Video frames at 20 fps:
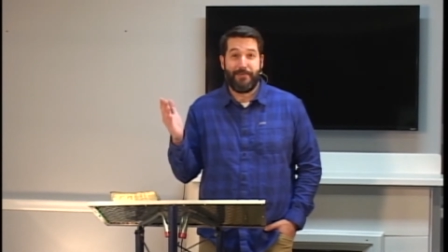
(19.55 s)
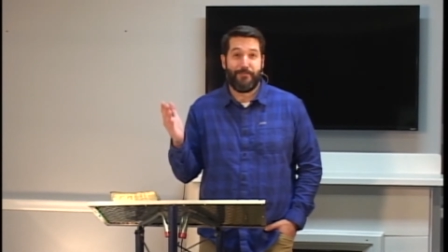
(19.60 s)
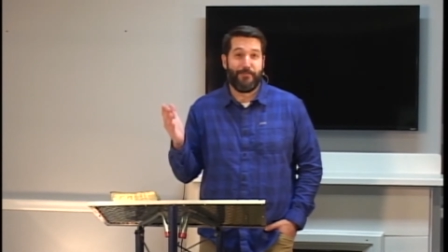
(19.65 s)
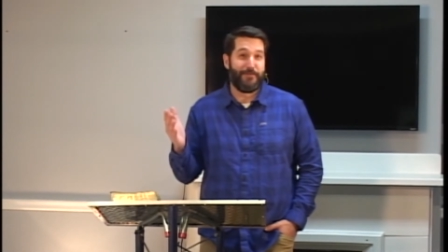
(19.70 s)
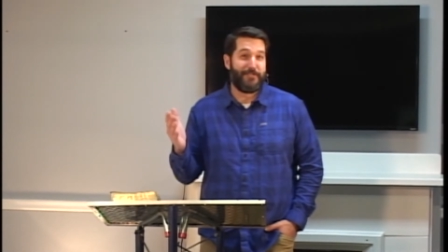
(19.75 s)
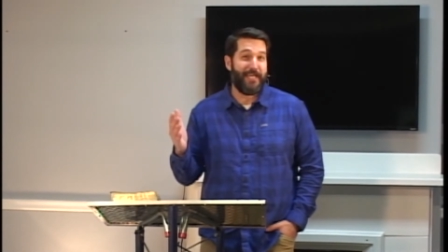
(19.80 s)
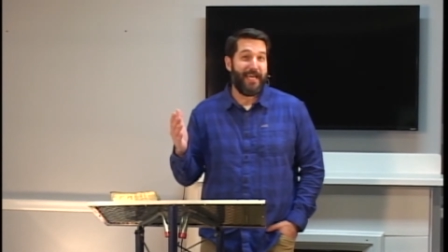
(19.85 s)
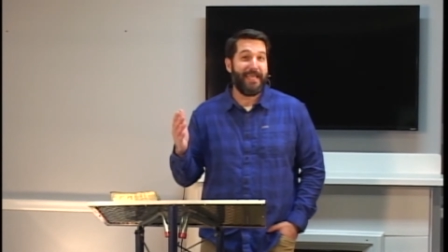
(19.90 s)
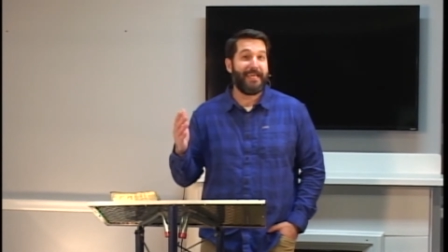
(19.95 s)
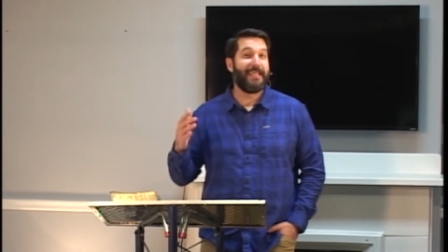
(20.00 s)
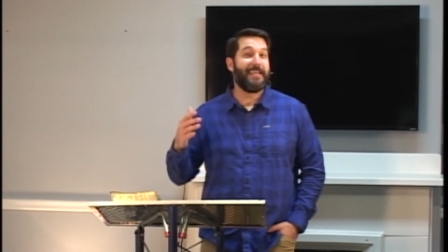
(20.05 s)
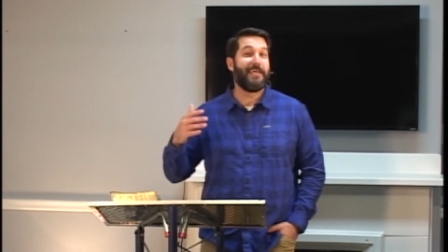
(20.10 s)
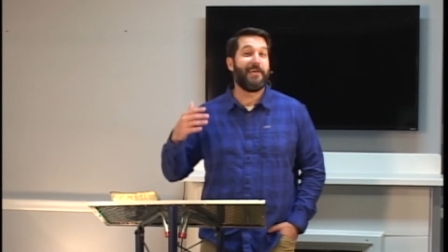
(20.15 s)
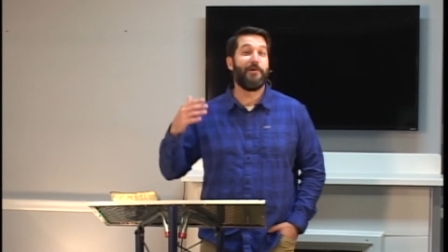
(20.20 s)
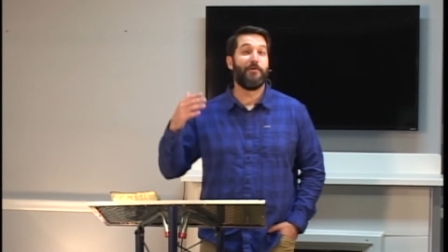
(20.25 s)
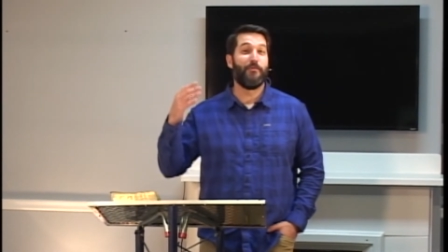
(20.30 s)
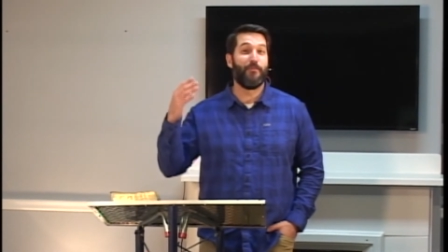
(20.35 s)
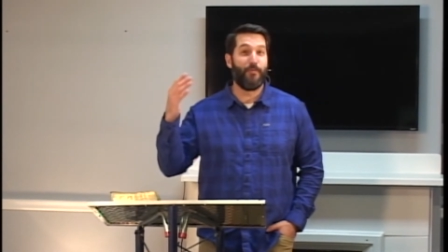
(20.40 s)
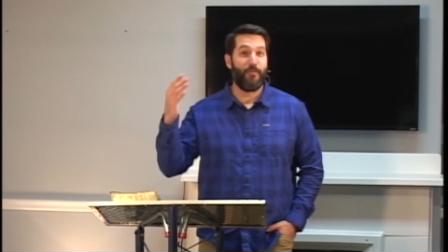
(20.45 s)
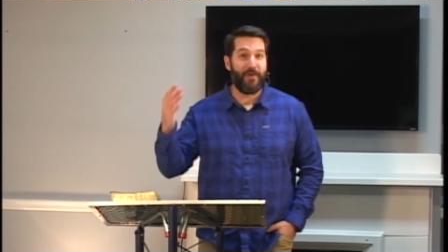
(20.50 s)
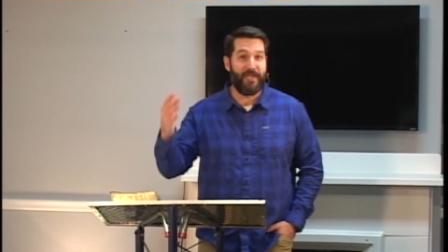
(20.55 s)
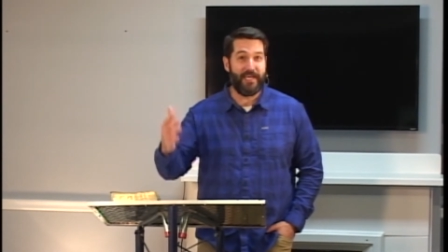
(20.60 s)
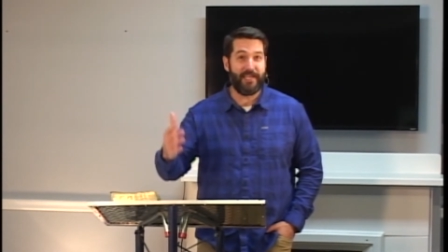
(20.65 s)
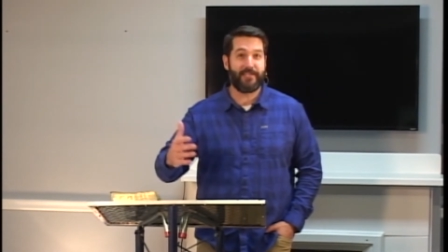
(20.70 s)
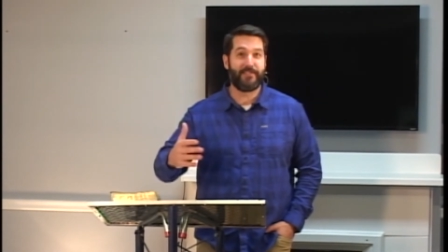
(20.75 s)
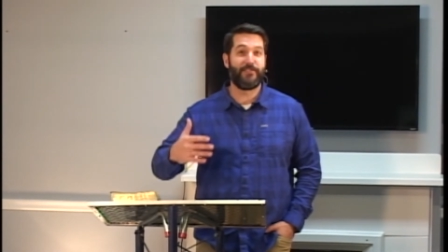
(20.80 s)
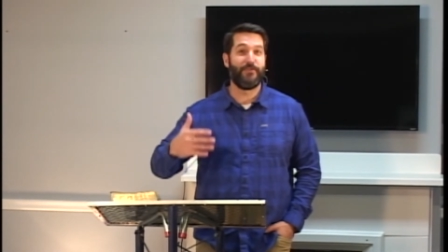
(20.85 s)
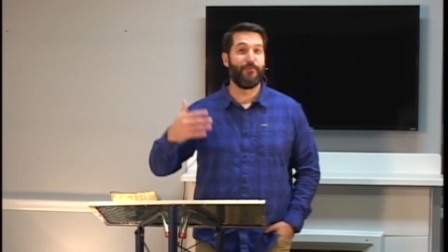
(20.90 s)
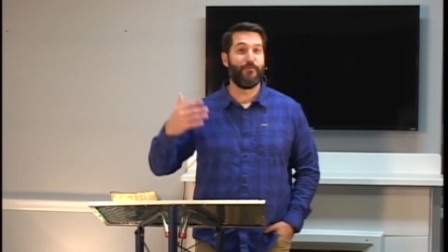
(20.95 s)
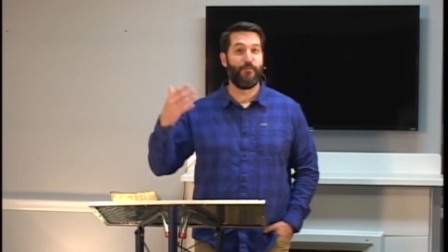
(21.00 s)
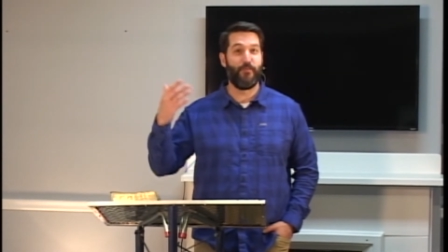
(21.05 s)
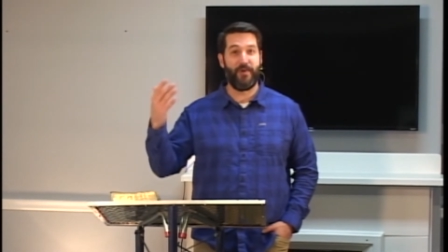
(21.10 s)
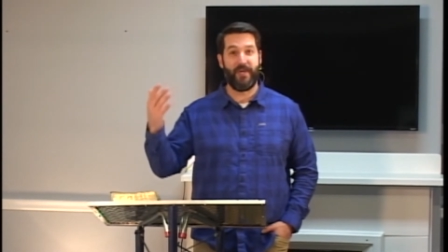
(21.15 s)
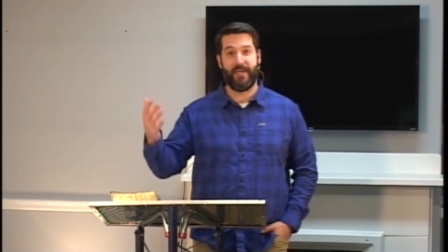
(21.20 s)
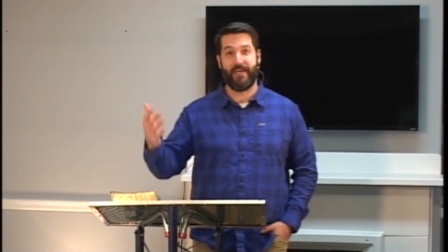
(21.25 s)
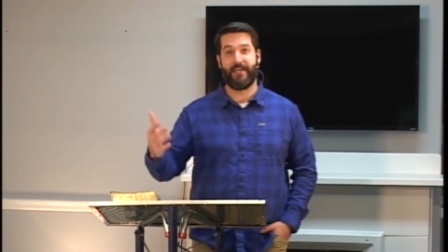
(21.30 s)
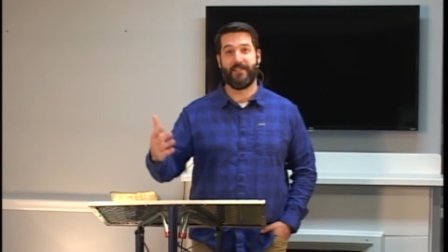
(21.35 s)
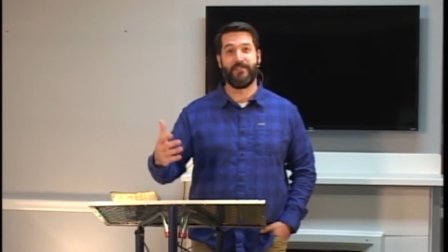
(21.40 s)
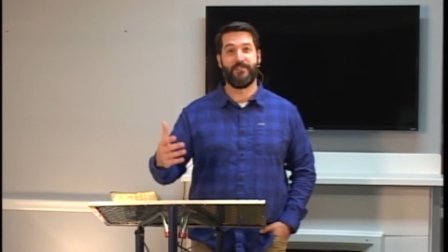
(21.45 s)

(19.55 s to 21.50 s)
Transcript: We're taking it week to week.